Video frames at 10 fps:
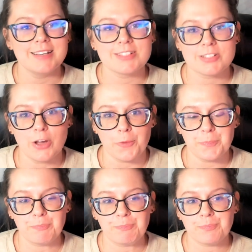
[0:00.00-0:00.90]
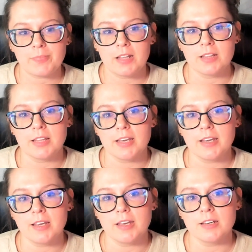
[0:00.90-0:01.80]
So
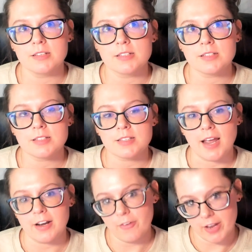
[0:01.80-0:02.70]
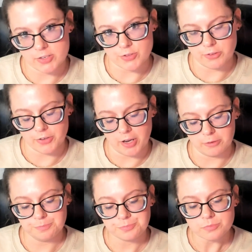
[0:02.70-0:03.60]
the sinoatrial
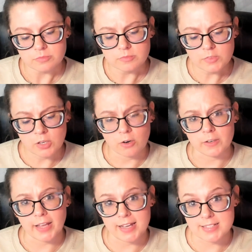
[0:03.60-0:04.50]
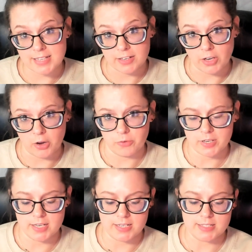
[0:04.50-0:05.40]
node, or the SA node,
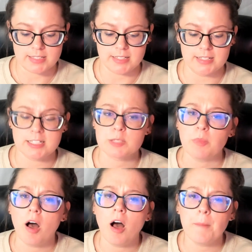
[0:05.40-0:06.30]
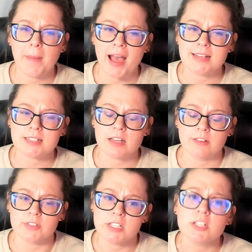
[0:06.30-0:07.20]
is the small mass
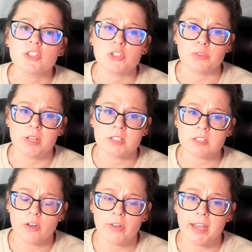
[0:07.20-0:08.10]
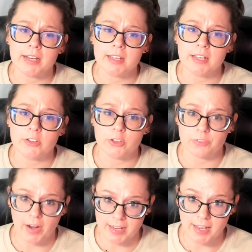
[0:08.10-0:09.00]
of tissue that's located in your
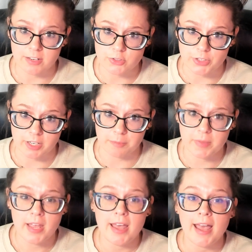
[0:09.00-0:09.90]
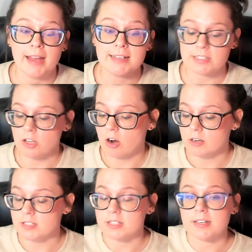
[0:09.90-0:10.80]
right atrium, and it's the
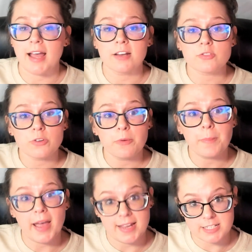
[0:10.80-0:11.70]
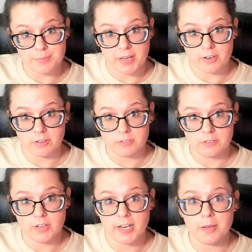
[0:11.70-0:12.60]
heart's natural pacemaker,
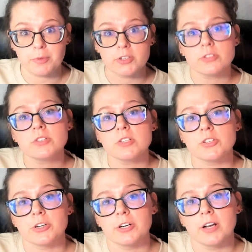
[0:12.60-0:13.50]
and it produces your